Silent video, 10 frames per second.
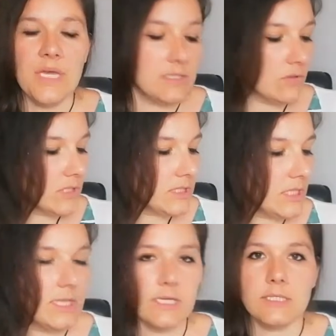on the
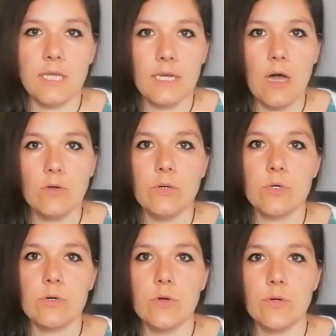seedlings and how they
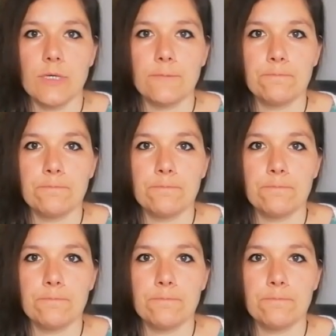were growing.